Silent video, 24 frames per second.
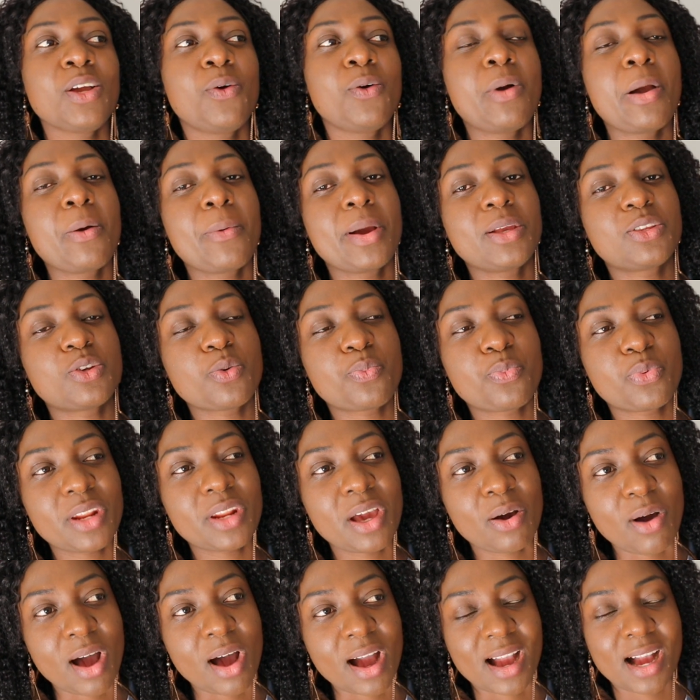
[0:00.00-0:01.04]
When we went to open
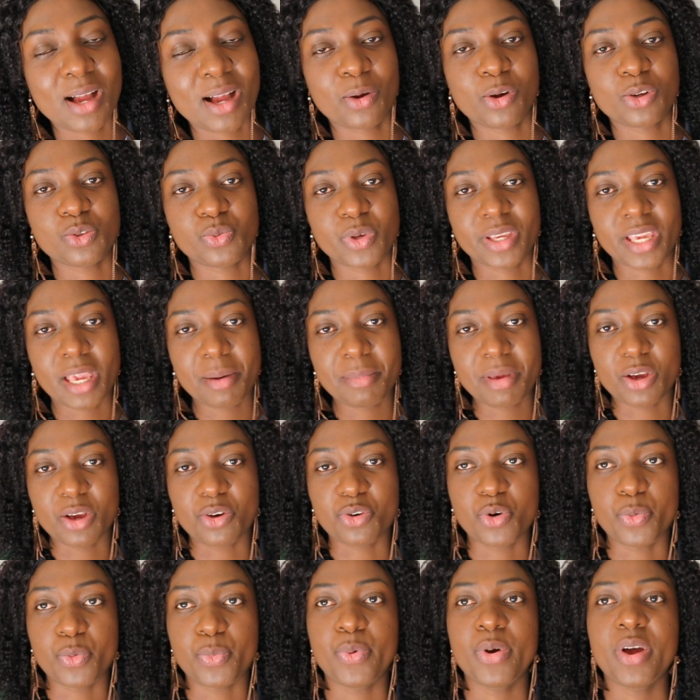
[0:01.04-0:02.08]
our account, because we came in
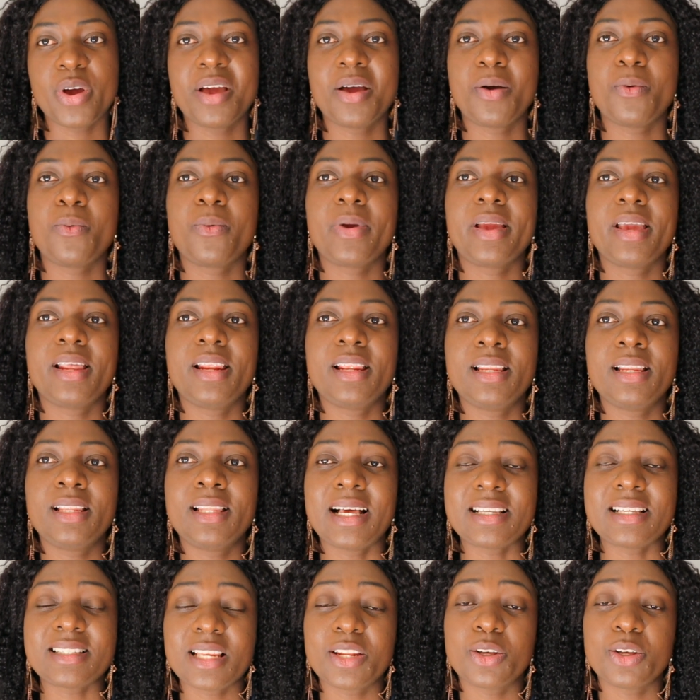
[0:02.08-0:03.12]
group, we
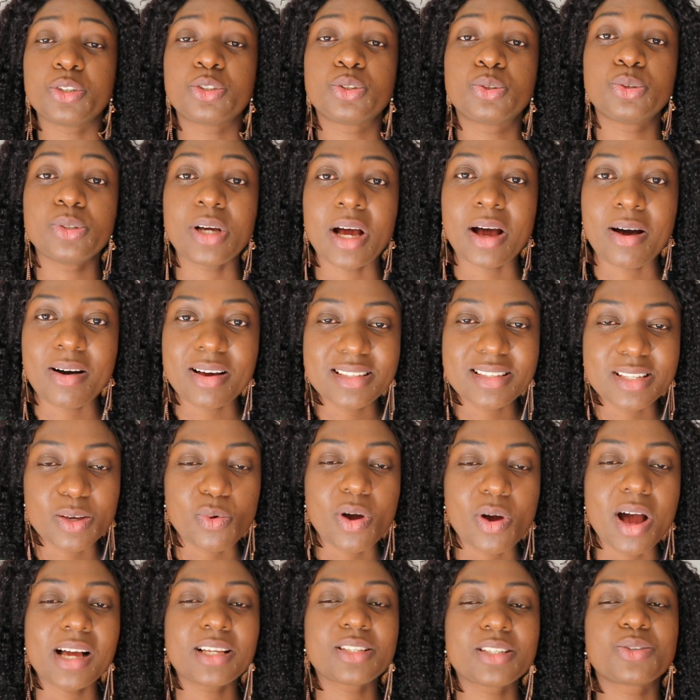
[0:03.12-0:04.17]
lasted us 2 hours. They
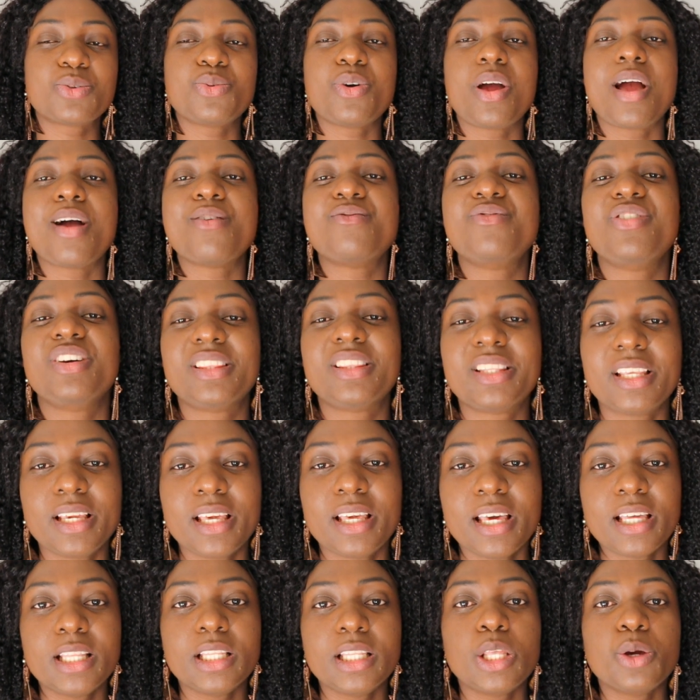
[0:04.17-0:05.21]
will ask you
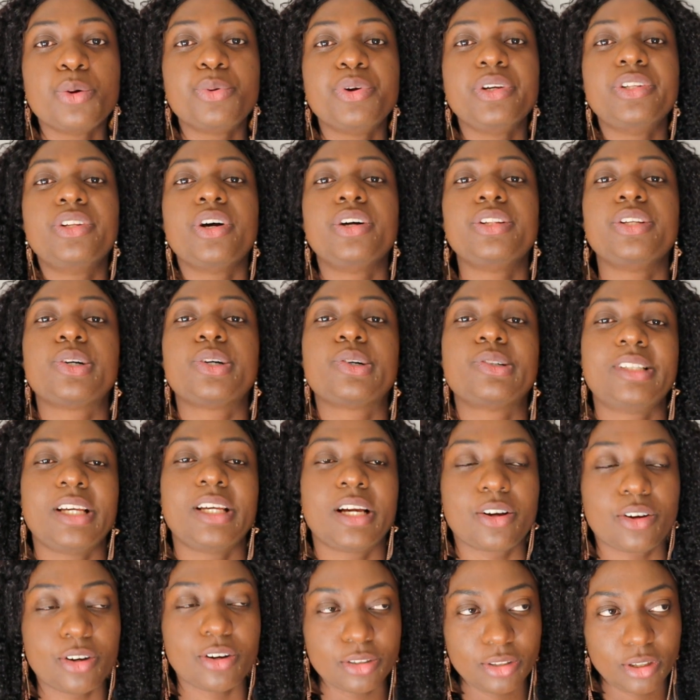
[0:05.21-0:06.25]
everything. They will read all the code
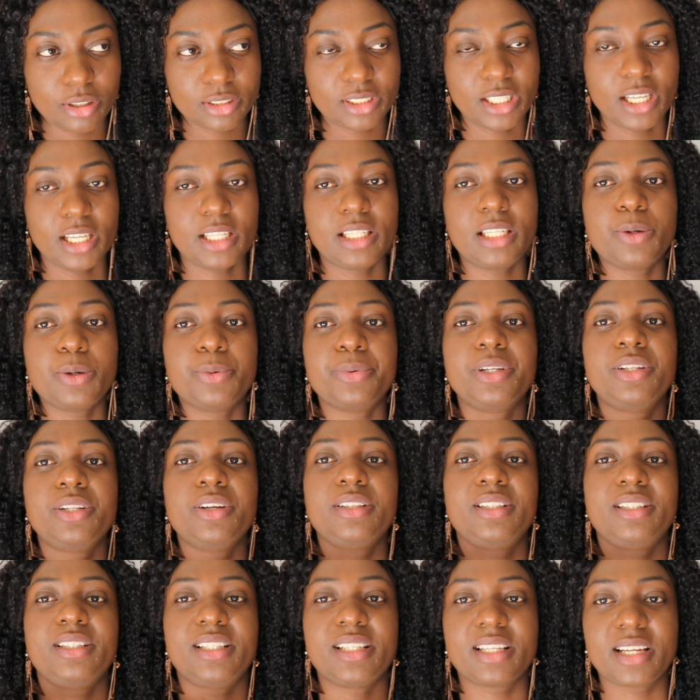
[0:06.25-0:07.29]
and conduct. They will read
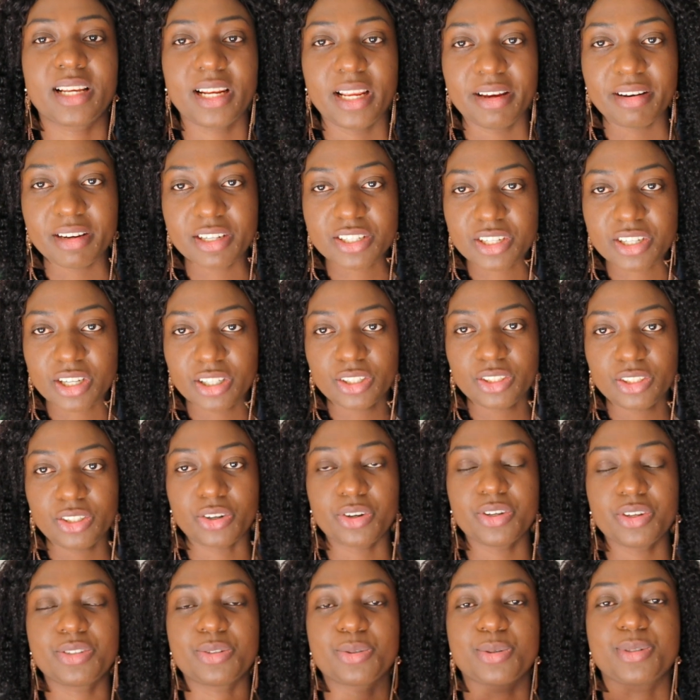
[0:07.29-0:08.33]
all the declaration. You're
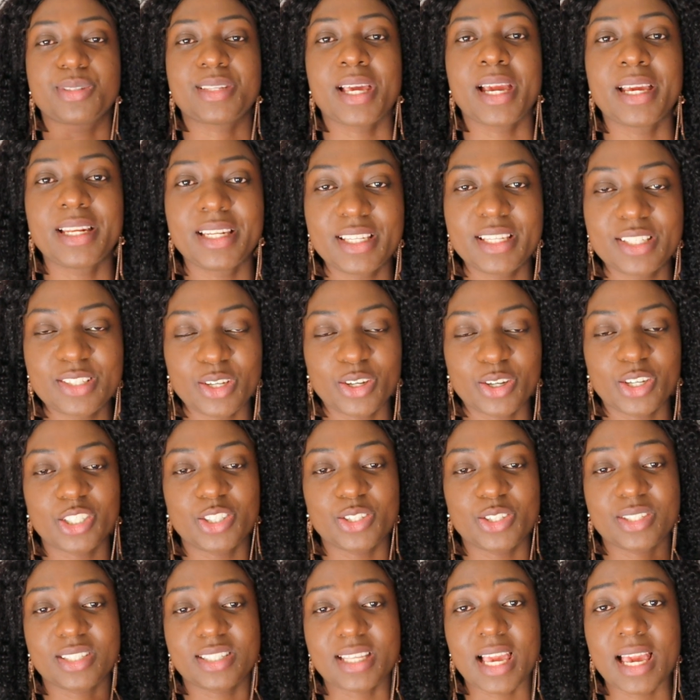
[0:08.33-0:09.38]
going to sign this, you're going
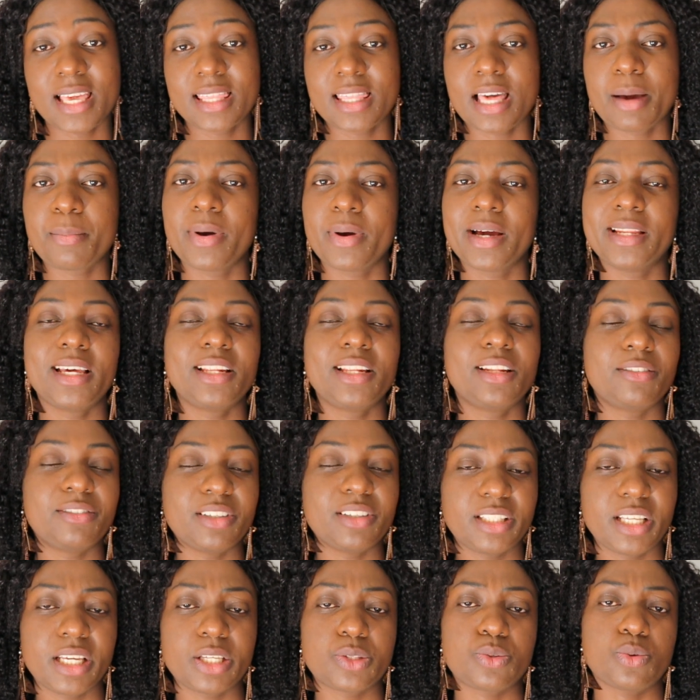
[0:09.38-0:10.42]
to sign that. But at the end of
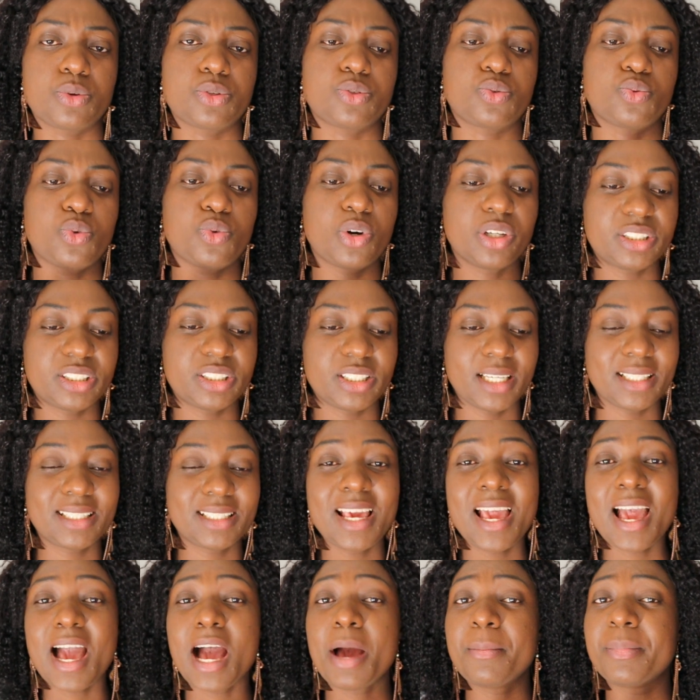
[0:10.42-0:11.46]
the day, it was worth
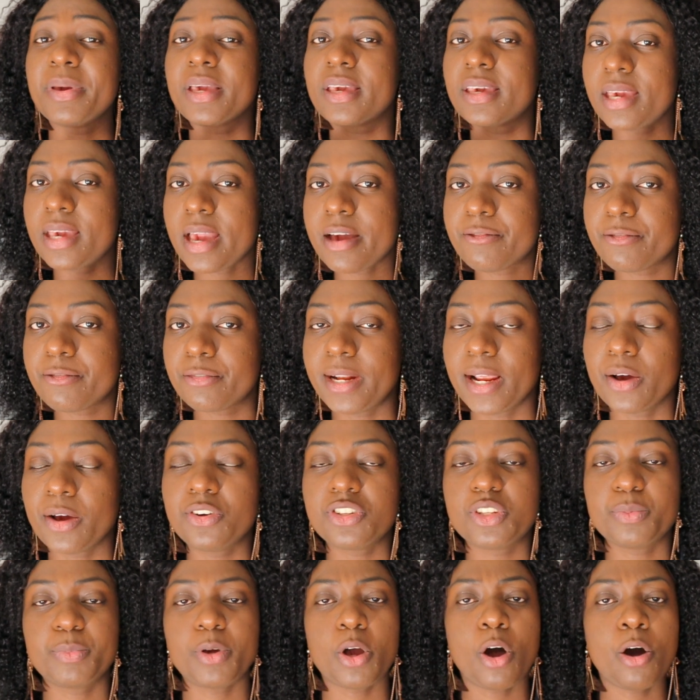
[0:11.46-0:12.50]
it. And be careful, they're
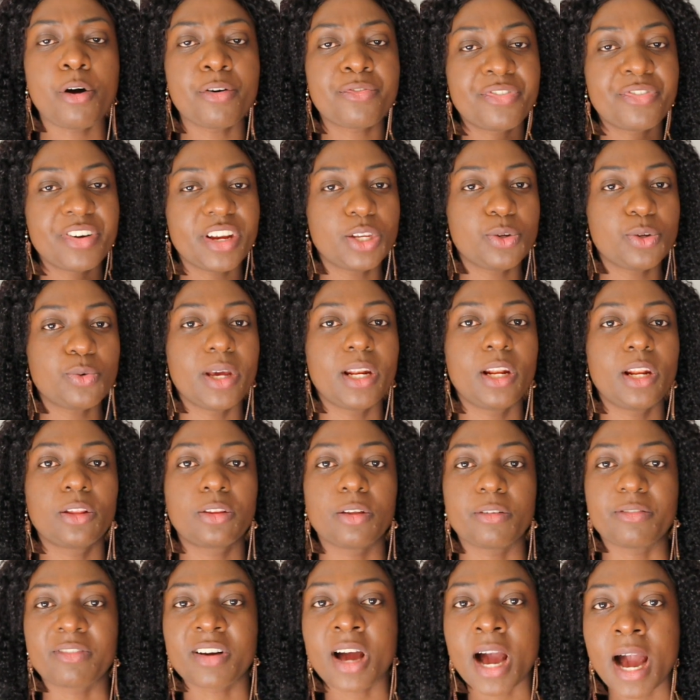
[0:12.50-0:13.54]
going to be offering you a
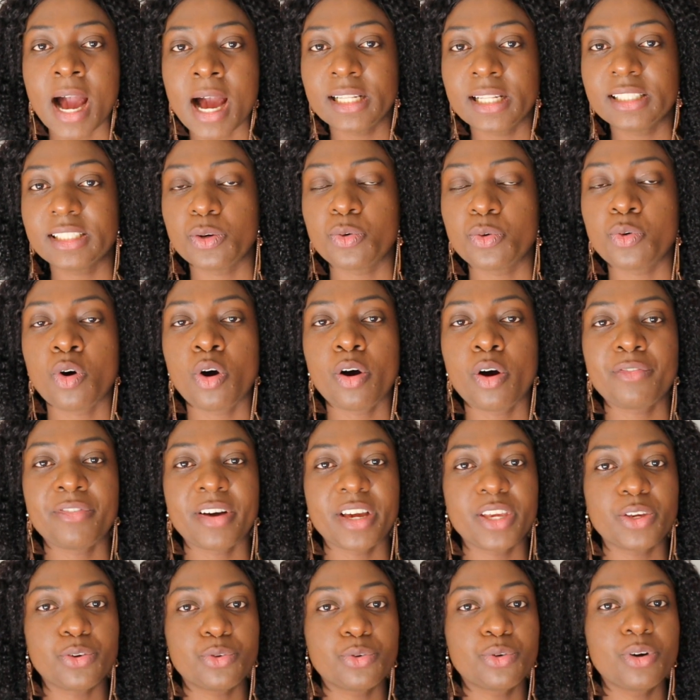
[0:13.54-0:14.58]
lot of cards. They will
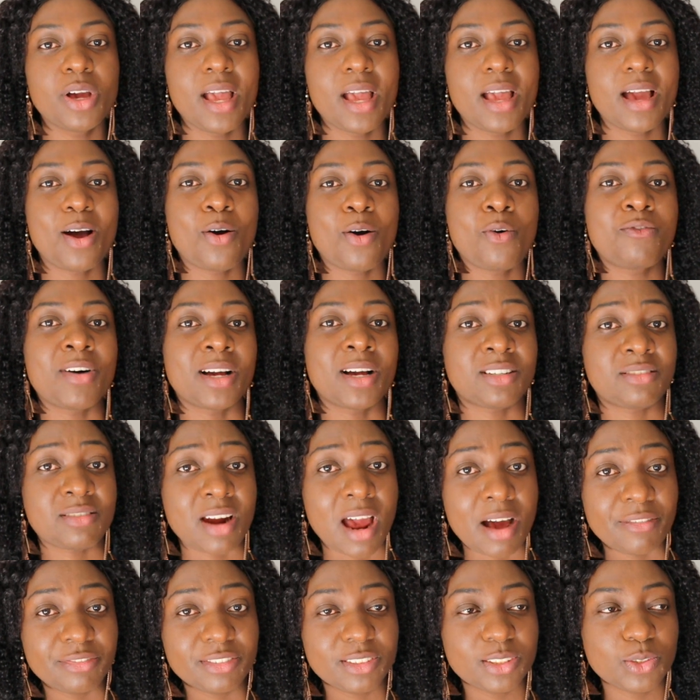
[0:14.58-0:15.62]
offer you
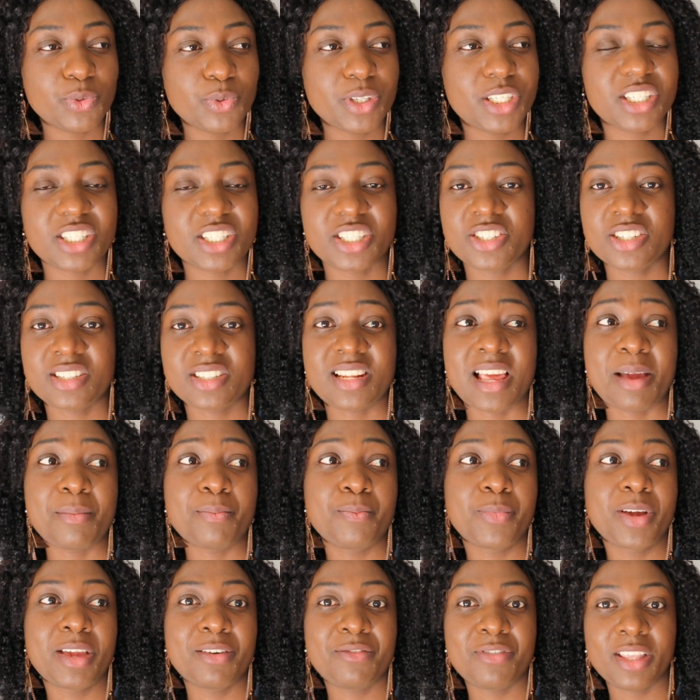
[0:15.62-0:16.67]
overdraft, which is just
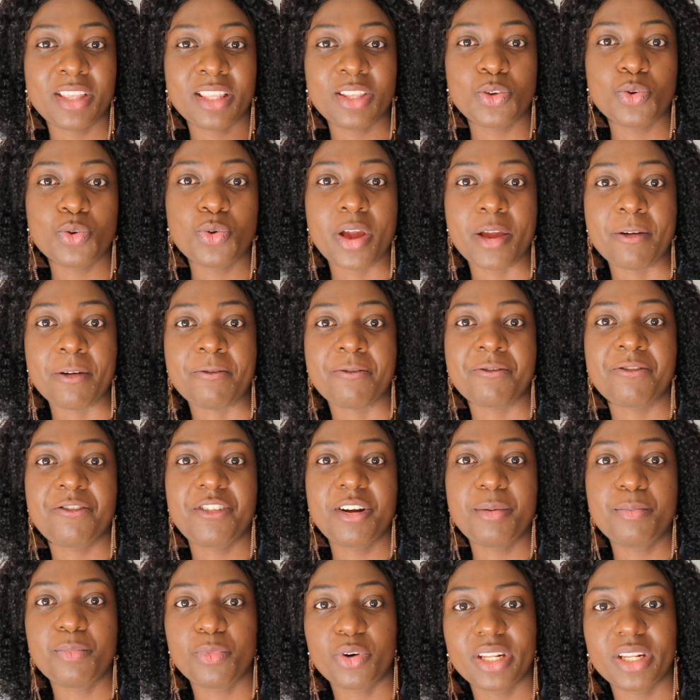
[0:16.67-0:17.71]
like giving you a
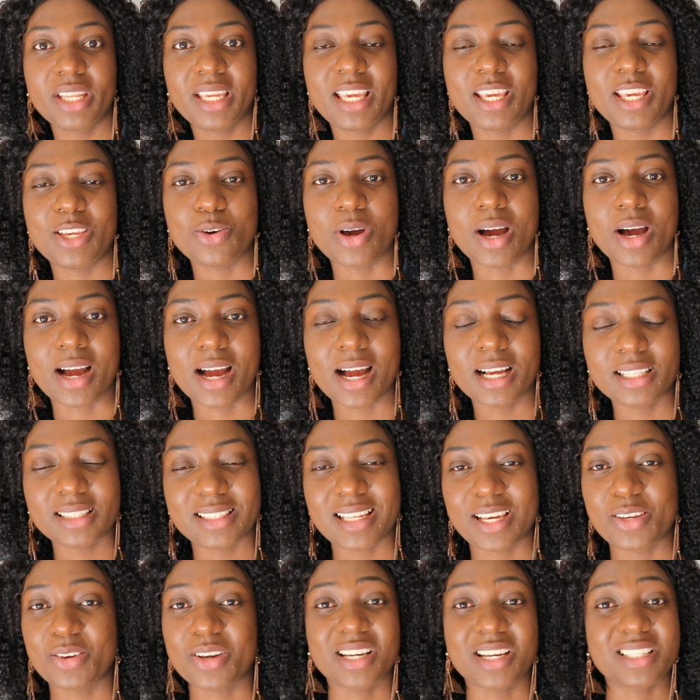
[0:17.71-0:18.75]
free money in your account
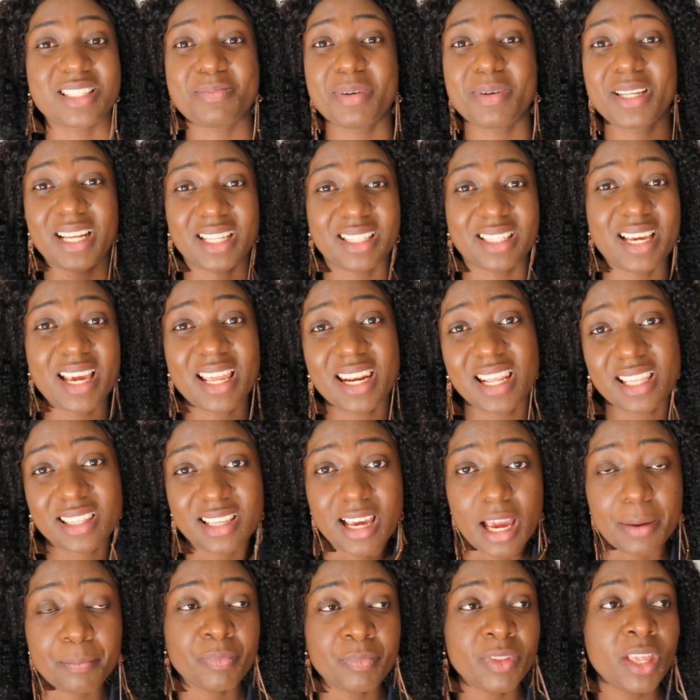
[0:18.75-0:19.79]
that you can spend at any
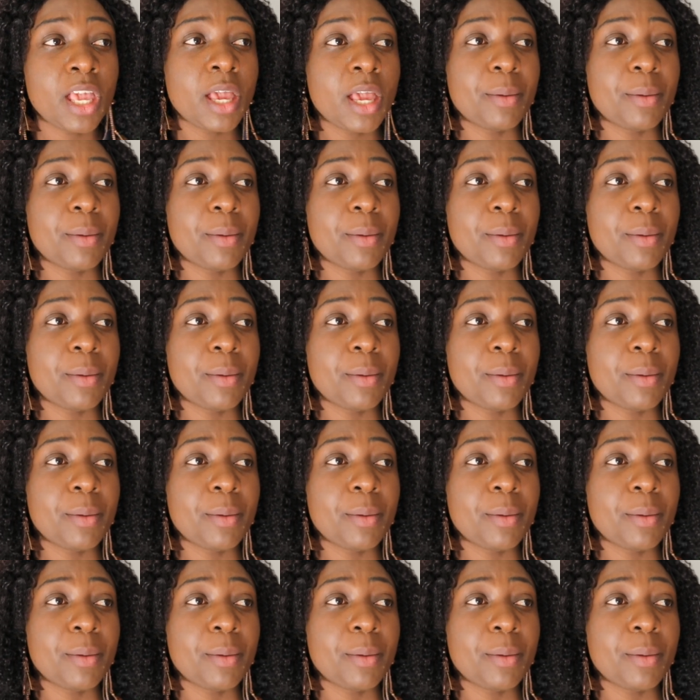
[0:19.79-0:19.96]
time.